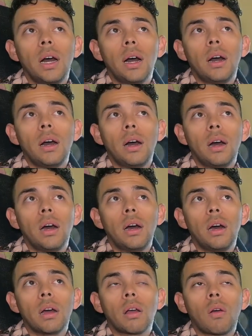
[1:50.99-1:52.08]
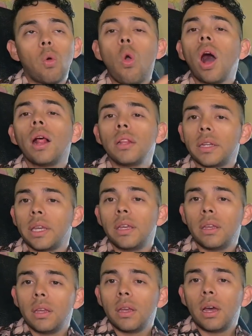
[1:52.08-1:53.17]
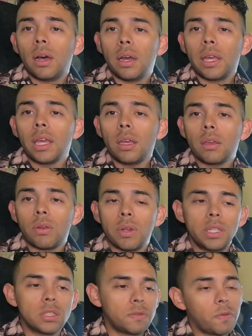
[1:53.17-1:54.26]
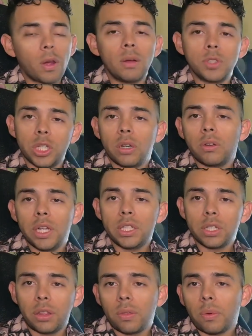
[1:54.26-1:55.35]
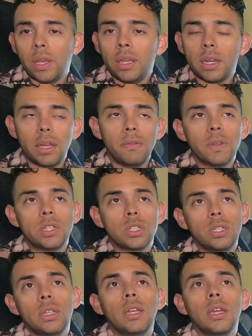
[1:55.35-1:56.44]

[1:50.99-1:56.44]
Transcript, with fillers: uh, uh, quality uh, increase from Generation 3 night vision.